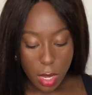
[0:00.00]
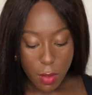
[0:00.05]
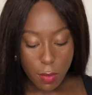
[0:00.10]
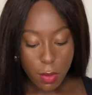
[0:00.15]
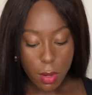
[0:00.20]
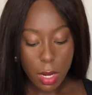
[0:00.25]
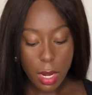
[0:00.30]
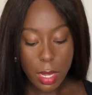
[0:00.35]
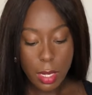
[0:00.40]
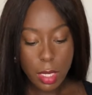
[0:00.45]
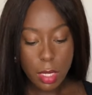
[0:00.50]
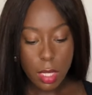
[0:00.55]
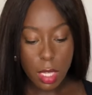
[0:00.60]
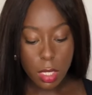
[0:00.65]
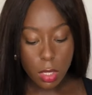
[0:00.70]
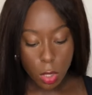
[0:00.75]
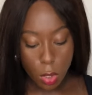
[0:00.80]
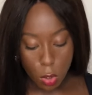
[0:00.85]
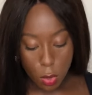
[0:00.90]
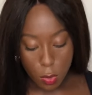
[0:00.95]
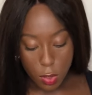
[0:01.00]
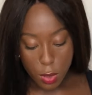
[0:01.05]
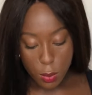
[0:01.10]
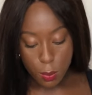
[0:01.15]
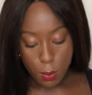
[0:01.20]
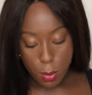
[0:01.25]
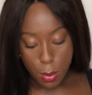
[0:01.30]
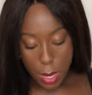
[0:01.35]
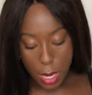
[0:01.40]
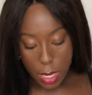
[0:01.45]
I feel like there's a lot of
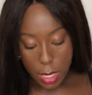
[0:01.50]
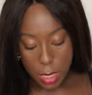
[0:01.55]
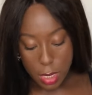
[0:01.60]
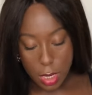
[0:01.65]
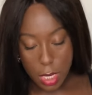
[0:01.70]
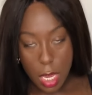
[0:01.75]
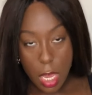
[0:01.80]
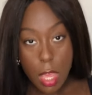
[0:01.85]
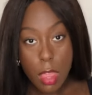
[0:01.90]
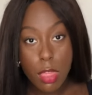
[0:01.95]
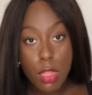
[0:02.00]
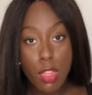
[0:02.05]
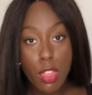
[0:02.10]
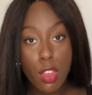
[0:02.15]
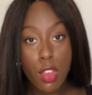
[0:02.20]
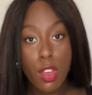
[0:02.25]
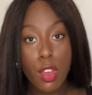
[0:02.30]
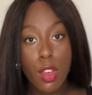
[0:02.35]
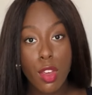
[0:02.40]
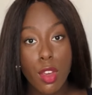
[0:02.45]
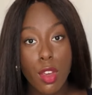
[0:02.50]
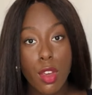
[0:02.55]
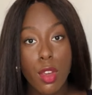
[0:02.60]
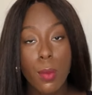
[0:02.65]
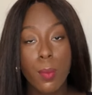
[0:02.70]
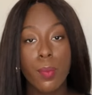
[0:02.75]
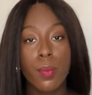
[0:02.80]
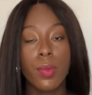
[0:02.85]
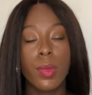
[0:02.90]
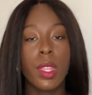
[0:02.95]
space in the
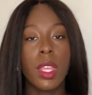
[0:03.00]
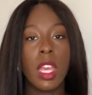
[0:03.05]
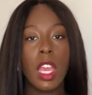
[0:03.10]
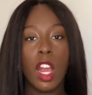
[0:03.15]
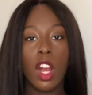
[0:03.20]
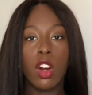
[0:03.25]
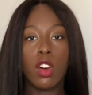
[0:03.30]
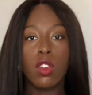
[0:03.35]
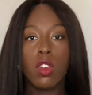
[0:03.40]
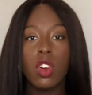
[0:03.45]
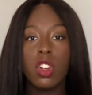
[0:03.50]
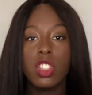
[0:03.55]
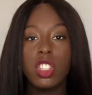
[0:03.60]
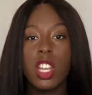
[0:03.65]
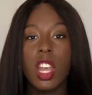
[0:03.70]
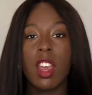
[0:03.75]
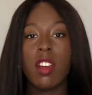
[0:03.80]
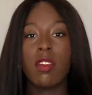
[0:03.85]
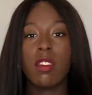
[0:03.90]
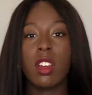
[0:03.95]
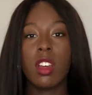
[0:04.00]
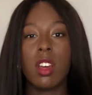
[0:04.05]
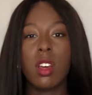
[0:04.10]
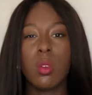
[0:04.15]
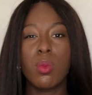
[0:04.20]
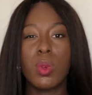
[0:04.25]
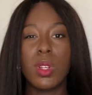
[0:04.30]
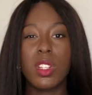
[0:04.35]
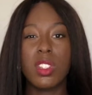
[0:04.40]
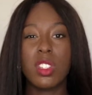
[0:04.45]
crotch area,
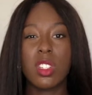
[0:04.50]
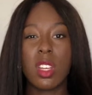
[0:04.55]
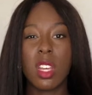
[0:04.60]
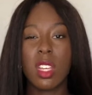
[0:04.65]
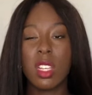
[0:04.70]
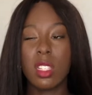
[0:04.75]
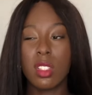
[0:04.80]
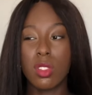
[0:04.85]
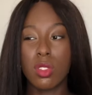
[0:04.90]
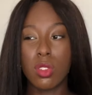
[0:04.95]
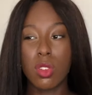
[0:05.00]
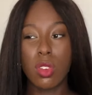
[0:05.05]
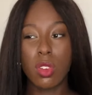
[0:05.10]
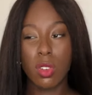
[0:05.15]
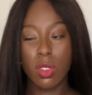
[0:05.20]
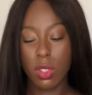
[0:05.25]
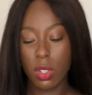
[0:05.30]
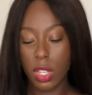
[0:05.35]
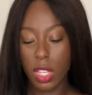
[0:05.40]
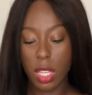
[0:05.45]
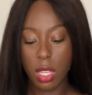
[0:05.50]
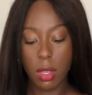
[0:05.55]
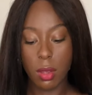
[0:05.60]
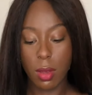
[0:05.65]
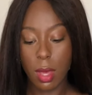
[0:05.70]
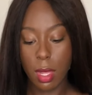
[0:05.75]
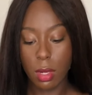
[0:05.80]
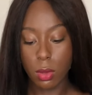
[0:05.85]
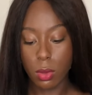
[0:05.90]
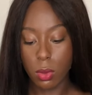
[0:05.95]
which is not
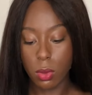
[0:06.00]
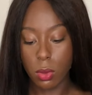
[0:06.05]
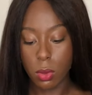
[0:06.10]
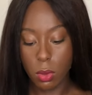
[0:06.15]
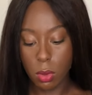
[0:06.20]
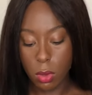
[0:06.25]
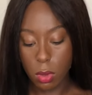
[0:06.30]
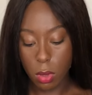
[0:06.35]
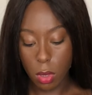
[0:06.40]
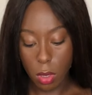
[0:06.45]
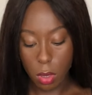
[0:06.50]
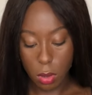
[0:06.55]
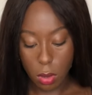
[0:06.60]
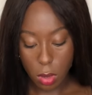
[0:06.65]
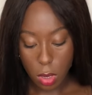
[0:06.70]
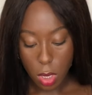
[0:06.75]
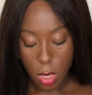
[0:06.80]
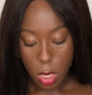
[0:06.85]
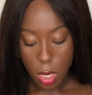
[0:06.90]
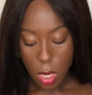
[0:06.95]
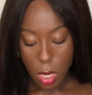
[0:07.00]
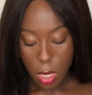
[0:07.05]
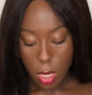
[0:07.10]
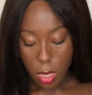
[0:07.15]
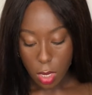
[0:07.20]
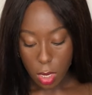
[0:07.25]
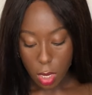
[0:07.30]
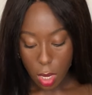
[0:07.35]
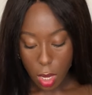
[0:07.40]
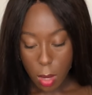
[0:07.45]
cute at all. So
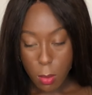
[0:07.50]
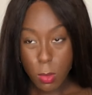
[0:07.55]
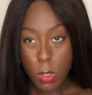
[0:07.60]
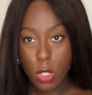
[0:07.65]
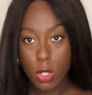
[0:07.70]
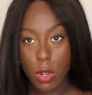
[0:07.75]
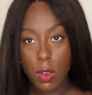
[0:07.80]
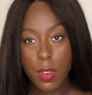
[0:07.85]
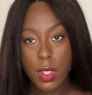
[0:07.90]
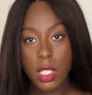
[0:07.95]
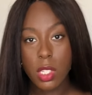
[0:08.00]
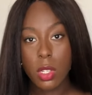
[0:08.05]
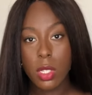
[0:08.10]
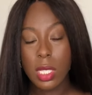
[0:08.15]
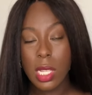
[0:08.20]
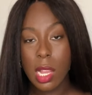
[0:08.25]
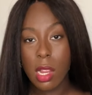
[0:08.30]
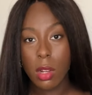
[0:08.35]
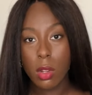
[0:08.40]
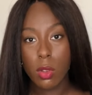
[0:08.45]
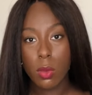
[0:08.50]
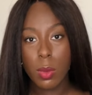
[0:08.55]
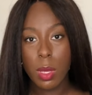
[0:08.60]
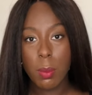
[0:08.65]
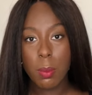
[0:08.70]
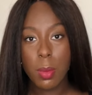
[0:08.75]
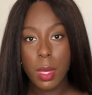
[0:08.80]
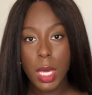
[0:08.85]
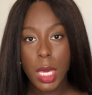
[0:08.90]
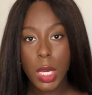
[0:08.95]
yeah, I'm not sure if it's because they're a little
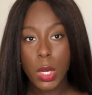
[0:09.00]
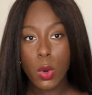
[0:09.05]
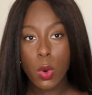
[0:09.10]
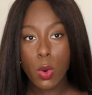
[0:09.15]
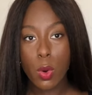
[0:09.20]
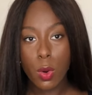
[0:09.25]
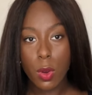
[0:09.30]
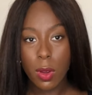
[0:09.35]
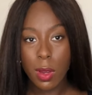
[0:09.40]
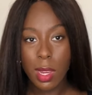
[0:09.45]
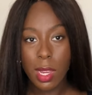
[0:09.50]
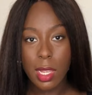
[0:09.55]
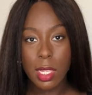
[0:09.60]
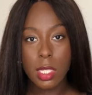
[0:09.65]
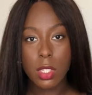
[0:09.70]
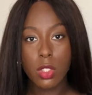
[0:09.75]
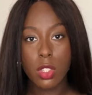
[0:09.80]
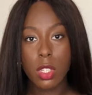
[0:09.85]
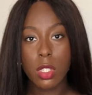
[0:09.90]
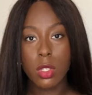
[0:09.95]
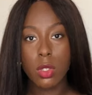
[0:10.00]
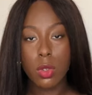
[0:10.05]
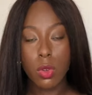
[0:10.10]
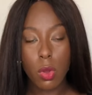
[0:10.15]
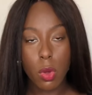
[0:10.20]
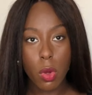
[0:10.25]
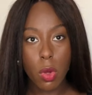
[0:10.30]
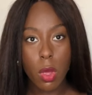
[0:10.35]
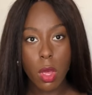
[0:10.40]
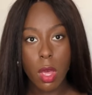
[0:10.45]
bit big or it's just
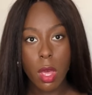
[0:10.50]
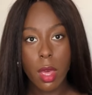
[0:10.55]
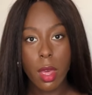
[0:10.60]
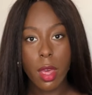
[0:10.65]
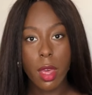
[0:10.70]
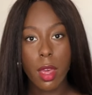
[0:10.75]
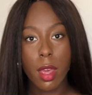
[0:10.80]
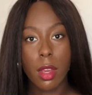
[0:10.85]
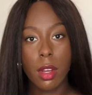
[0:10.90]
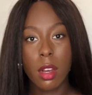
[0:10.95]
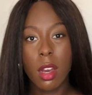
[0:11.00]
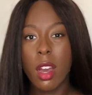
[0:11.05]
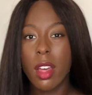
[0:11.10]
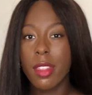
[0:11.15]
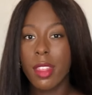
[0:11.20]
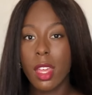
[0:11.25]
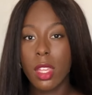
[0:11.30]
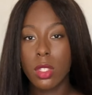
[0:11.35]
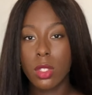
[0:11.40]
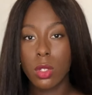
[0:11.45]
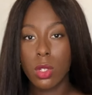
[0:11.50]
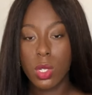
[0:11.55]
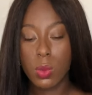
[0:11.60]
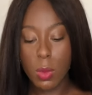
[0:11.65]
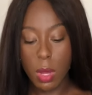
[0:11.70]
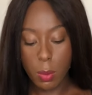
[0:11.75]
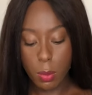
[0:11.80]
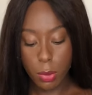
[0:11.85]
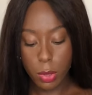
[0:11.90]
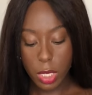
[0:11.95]
not a cut that suits
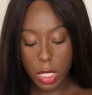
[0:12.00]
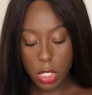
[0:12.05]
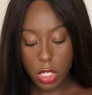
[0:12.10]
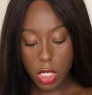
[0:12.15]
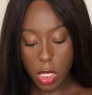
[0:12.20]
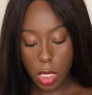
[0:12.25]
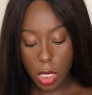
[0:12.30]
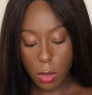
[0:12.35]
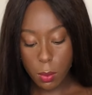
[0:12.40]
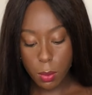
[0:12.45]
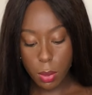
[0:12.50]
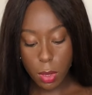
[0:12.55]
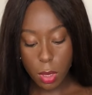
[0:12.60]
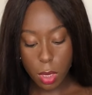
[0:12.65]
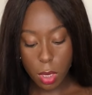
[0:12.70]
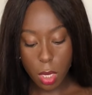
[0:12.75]
my body shape.